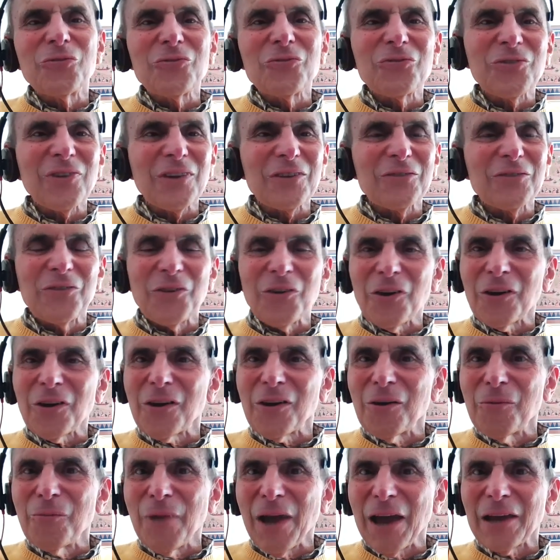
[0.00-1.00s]

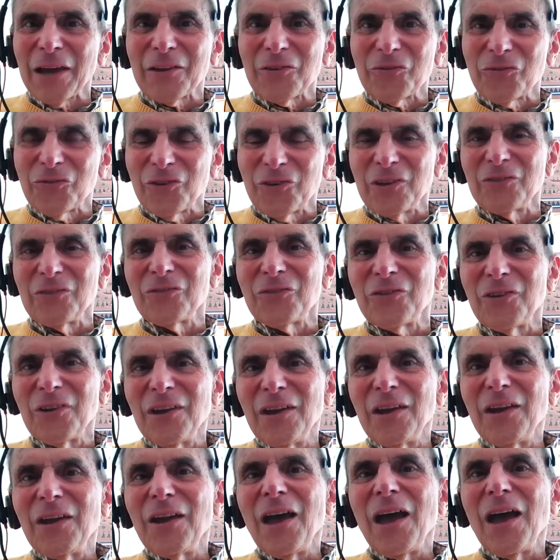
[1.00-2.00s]
satirical magazines
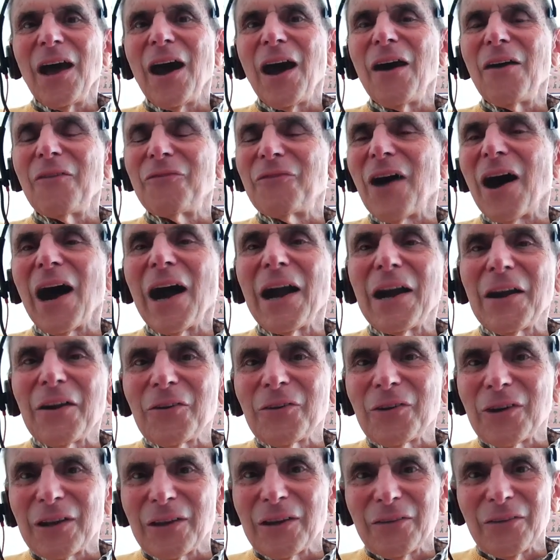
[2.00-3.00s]
of
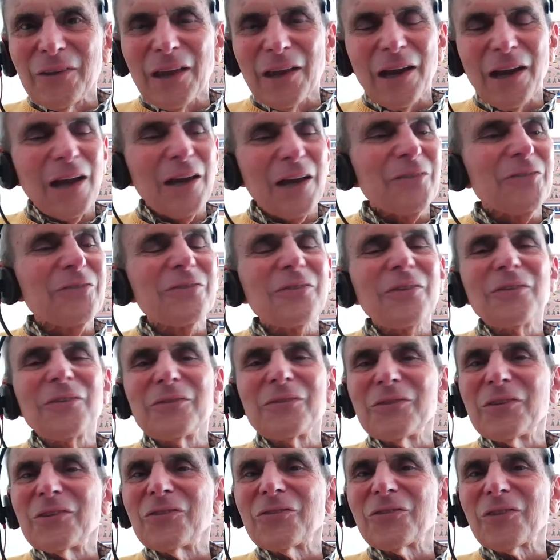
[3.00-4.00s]
irony that I
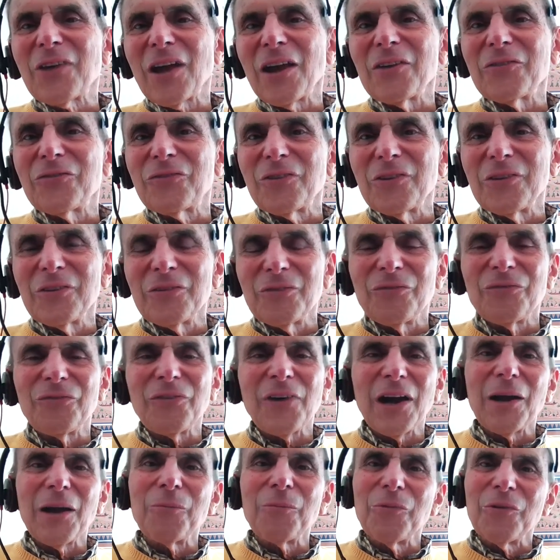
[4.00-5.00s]
discuss in
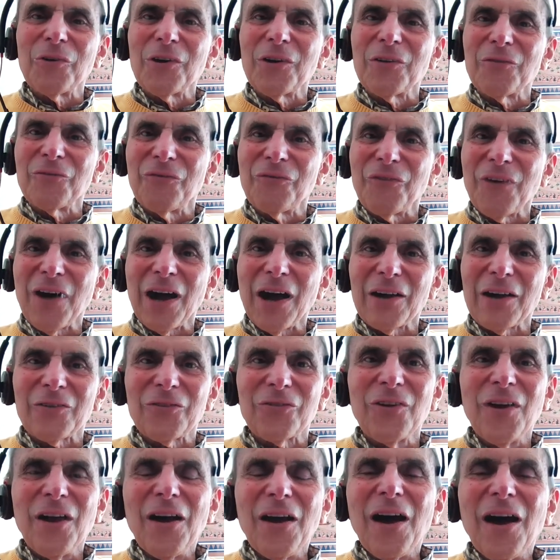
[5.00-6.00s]
Firebird and
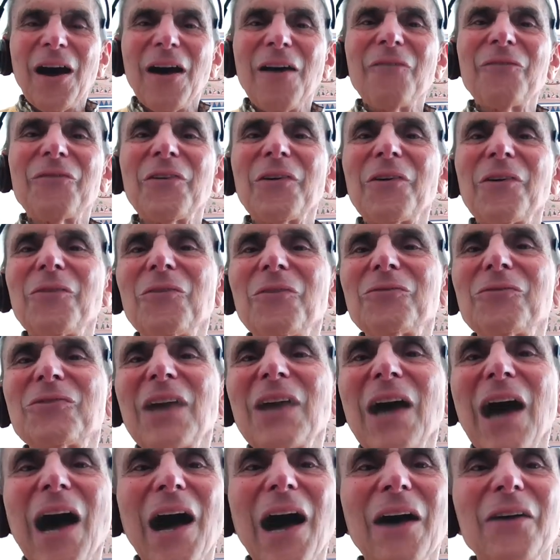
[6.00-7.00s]
Fox, of the
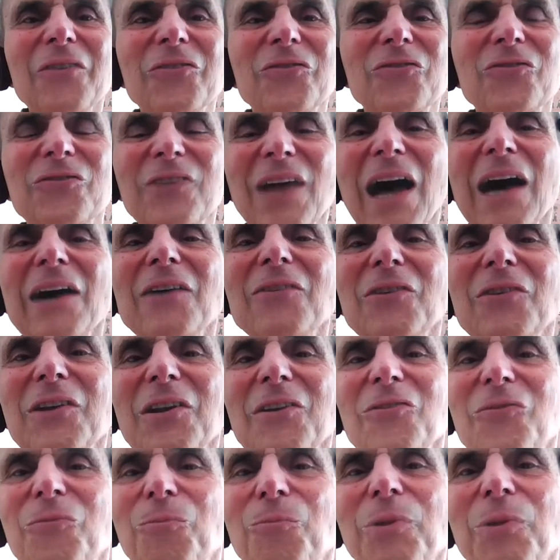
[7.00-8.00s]
Stalin
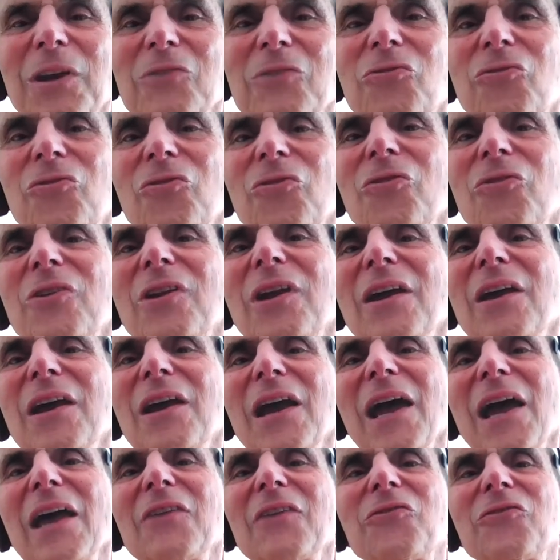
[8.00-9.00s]
is pictured
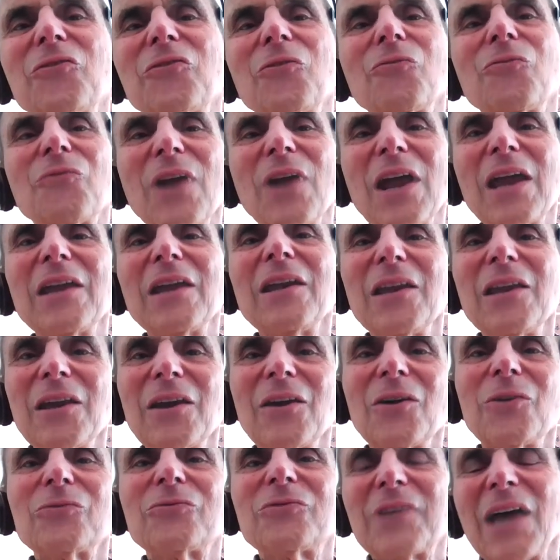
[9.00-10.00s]
as a
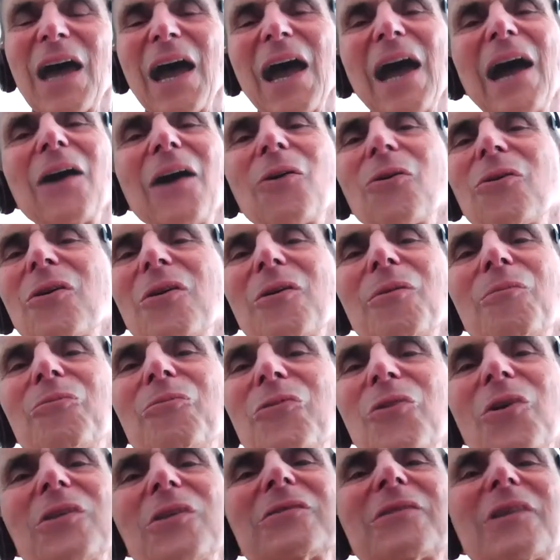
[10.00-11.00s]
radio tower
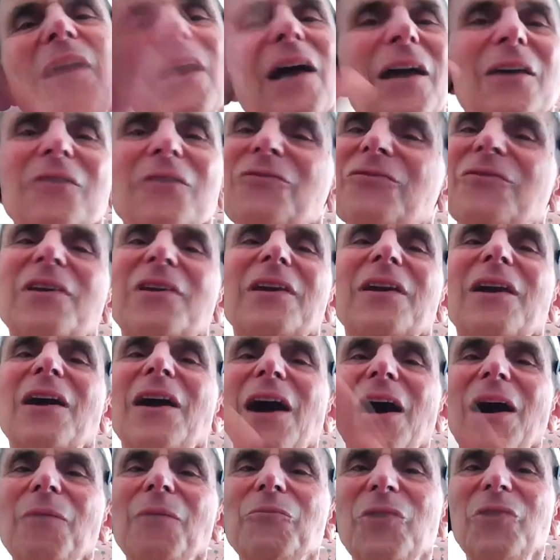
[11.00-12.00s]
broadcasting
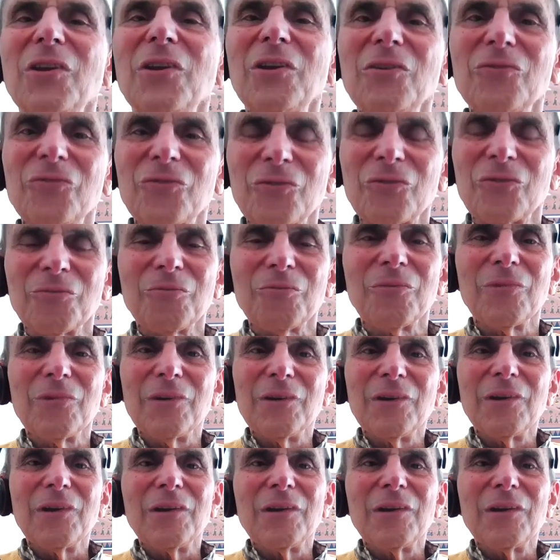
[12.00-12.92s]
communism.